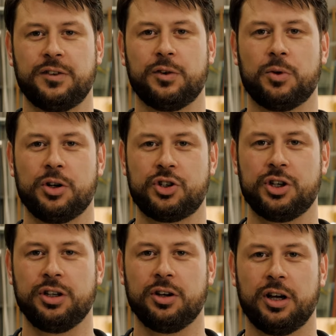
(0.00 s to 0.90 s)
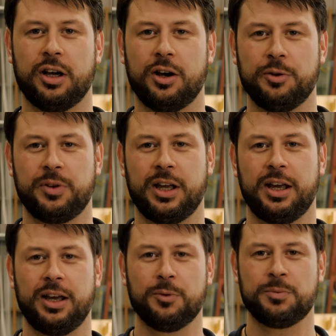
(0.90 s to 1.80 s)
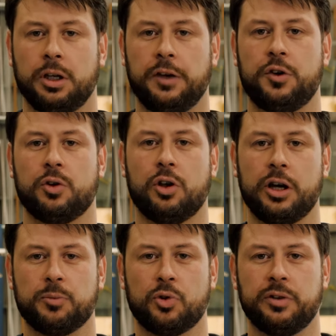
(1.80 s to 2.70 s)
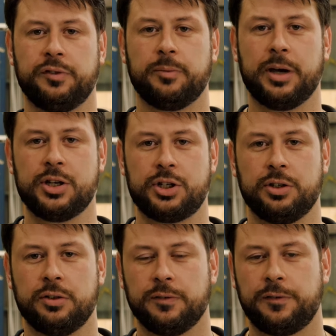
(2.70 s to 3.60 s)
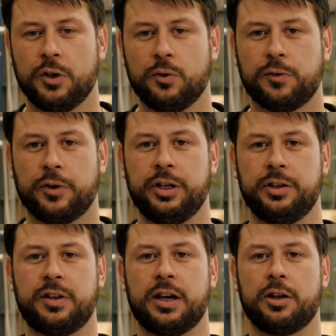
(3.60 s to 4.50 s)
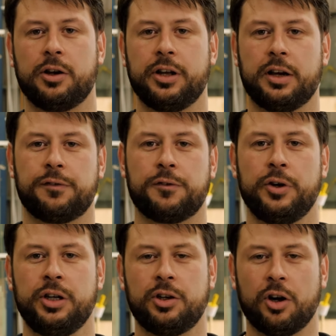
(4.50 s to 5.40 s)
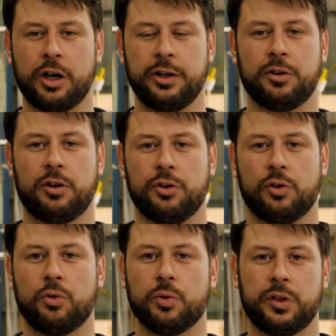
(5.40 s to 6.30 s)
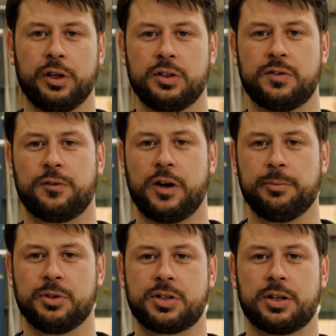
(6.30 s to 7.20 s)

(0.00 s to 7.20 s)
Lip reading: for watching, I hope that helped. If you'd like more information, feel free to download our free guide on all things frameless